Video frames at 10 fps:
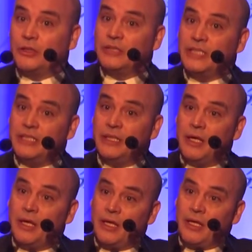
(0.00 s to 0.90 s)
only
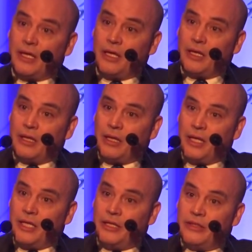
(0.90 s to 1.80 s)

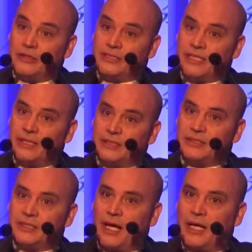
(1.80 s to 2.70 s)
in the sales
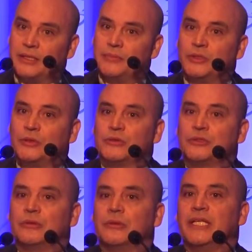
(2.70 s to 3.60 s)
side, but
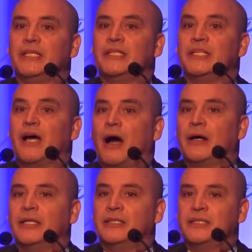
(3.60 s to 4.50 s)
also in the
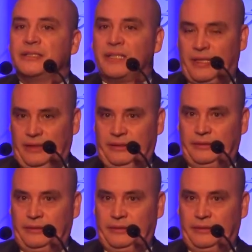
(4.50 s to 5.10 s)
R&D side.